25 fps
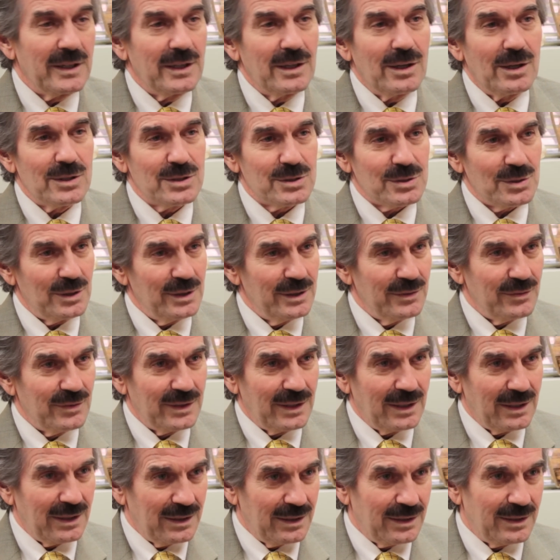they also live
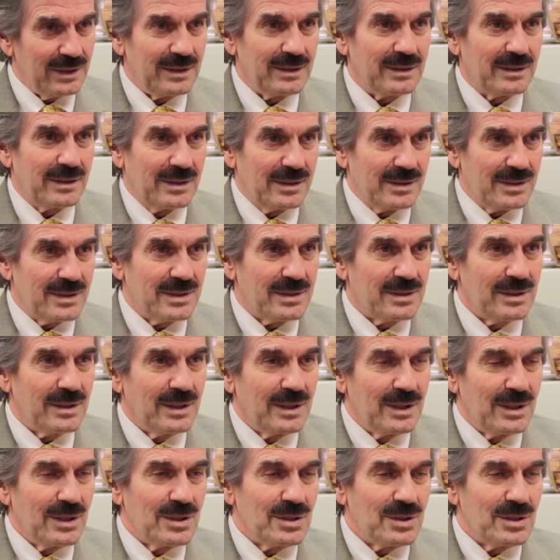in the lungs.